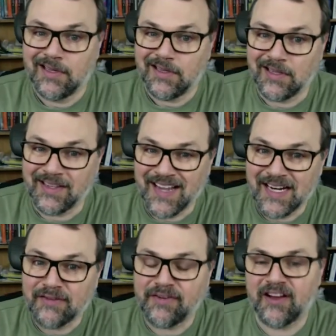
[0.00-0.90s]
the
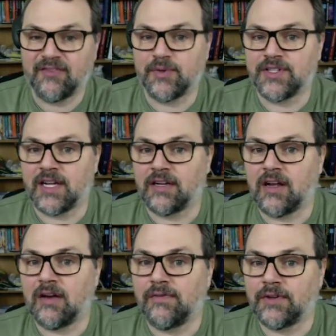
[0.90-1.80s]
95%
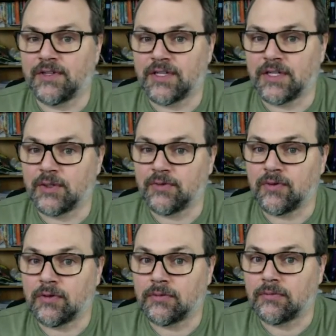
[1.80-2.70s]
confidence
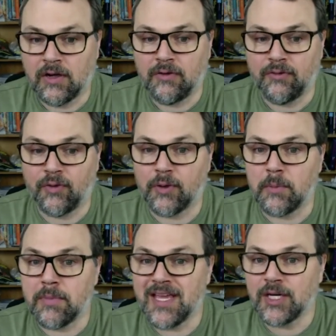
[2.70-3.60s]
interval for the
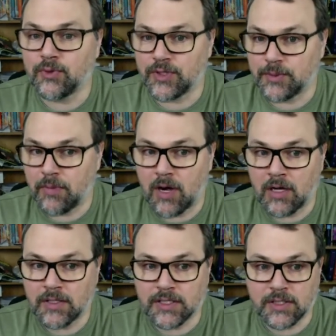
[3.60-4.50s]
mean
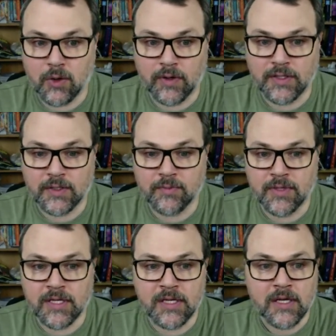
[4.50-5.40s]
response is going to
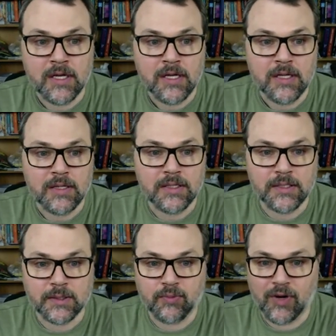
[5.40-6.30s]
be this
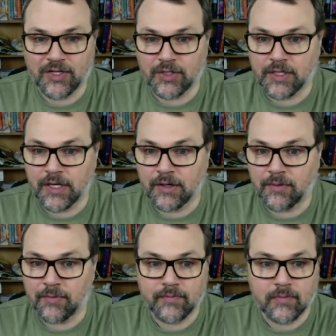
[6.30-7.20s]
expression here.
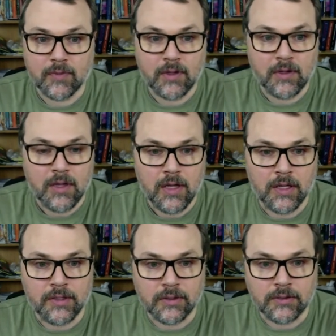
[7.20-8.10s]

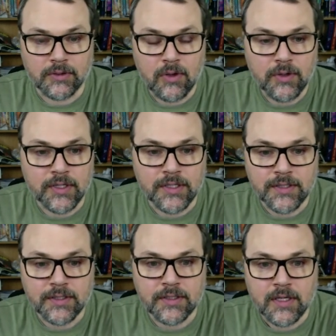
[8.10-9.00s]
And you'll
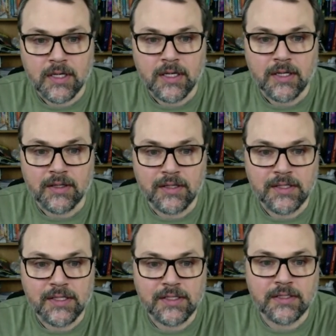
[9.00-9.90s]
notice this
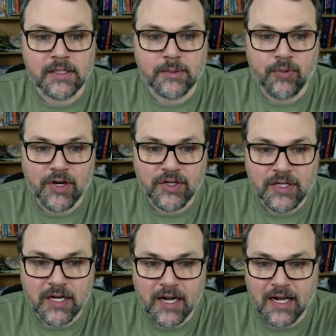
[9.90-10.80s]
is an expression
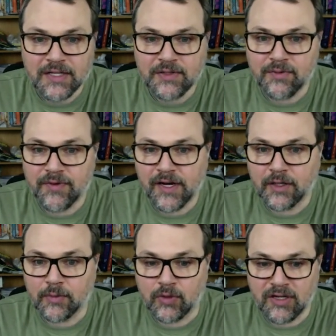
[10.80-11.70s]
that has a
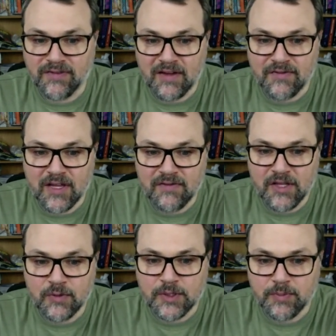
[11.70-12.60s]
variable. If I've given
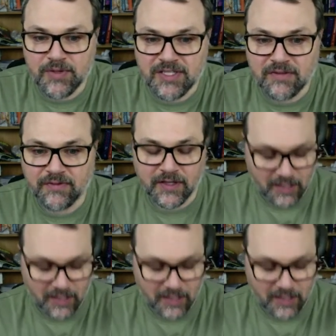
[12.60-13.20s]
you a specific